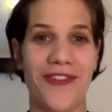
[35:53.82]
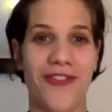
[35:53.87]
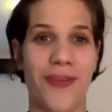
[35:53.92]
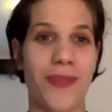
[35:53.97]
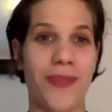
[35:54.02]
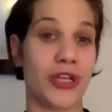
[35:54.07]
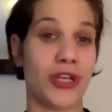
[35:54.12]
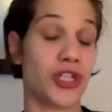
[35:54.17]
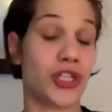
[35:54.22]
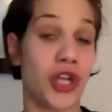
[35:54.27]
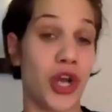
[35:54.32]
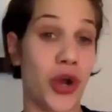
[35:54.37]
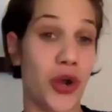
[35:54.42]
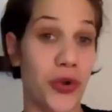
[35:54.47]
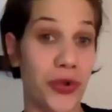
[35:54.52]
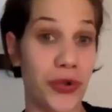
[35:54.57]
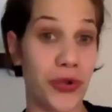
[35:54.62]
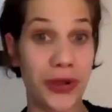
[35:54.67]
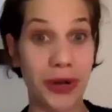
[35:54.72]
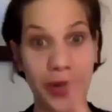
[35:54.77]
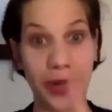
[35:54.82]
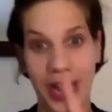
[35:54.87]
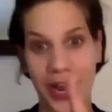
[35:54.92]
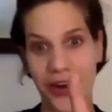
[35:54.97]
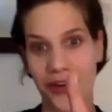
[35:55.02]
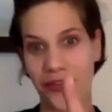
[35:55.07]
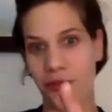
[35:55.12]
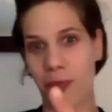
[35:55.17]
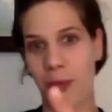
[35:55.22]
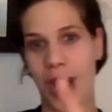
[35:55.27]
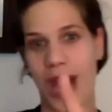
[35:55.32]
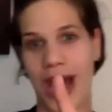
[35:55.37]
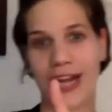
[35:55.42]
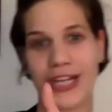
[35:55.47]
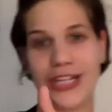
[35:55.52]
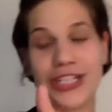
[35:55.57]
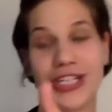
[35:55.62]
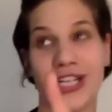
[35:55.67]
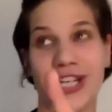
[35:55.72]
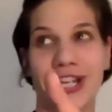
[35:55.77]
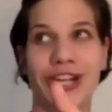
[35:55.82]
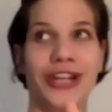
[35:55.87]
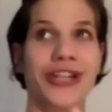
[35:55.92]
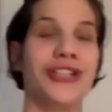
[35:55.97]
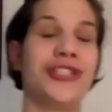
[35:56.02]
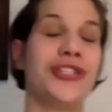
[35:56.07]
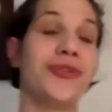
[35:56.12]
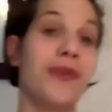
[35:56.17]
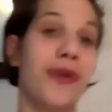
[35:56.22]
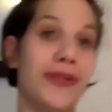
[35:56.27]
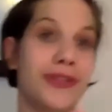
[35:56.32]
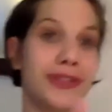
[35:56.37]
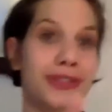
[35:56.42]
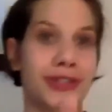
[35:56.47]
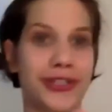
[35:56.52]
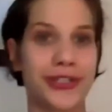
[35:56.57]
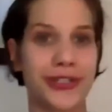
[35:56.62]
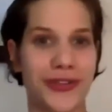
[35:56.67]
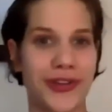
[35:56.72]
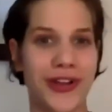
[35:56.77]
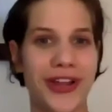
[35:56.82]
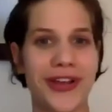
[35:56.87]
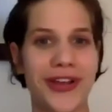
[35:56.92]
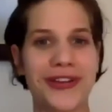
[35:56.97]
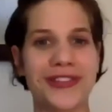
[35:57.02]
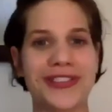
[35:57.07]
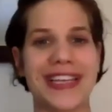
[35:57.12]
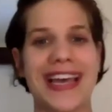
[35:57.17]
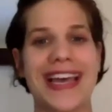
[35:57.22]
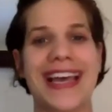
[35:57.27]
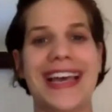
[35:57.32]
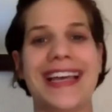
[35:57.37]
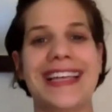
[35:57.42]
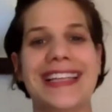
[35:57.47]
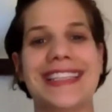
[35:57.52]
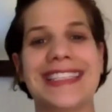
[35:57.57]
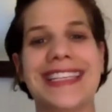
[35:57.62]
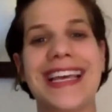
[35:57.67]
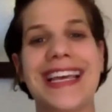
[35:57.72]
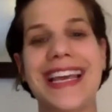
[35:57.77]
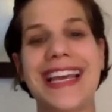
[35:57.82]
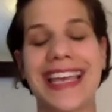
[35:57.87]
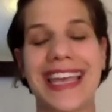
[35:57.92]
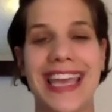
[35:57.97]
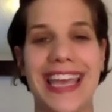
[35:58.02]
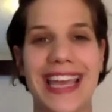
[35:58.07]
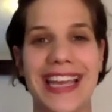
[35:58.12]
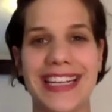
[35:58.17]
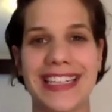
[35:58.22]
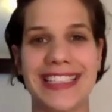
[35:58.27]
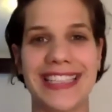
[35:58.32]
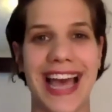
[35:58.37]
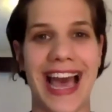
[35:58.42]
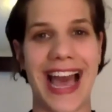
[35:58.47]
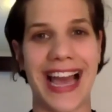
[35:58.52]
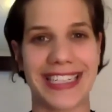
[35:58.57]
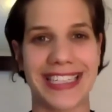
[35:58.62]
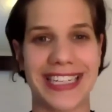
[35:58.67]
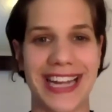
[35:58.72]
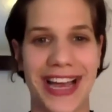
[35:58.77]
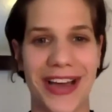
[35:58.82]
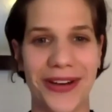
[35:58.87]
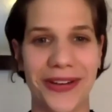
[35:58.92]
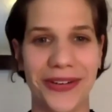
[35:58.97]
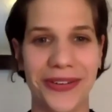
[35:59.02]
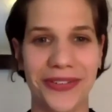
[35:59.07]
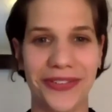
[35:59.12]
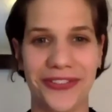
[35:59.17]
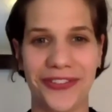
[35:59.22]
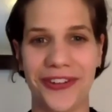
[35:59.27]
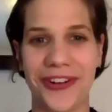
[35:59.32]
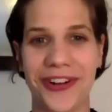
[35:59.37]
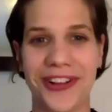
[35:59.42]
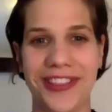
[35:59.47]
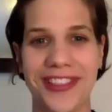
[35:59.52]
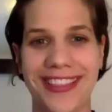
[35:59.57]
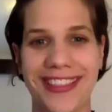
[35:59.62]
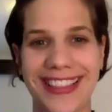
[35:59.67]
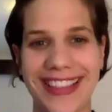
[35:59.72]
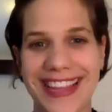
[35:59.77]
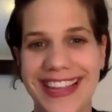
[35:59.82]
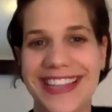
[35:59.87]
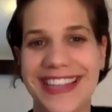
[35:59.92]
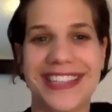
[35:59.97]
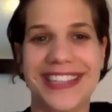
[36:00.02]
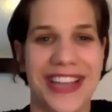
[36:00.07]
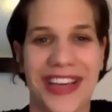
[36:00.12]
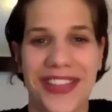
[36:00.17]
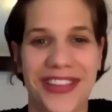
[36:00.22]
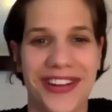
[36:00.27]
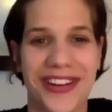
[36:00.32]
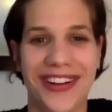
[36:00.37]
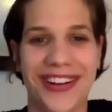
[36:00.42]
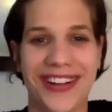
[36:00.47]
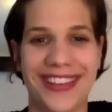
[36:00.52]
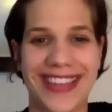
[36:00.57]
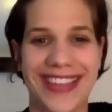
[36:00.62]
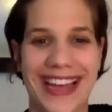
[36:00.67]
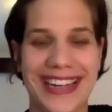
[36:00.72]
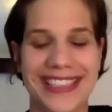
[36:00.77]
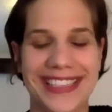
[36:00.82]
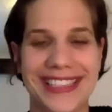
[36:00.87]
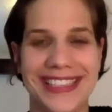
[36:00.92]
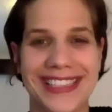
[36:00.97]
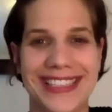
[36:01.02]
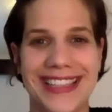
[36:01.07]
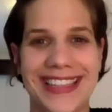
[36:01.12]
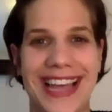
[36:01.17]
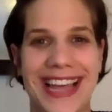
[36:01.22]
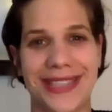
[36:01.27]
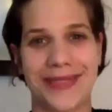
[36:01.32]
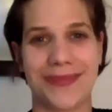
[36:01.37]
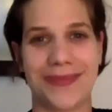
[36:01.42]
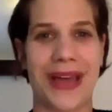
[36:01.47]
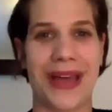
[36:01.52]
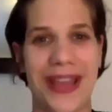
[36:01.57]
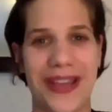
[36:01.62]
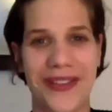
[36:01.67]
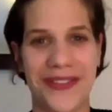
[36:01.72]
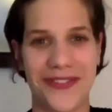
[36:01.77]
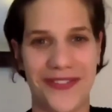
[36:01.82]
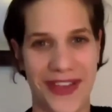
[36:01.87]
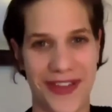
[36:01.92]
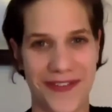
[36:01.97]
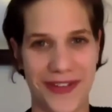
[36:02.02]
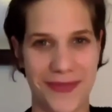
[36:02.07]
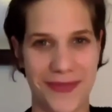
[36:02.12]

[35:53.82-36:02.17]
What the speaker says: show you can kind of watch in duos or trios as kids act it out for each other. That's my favorite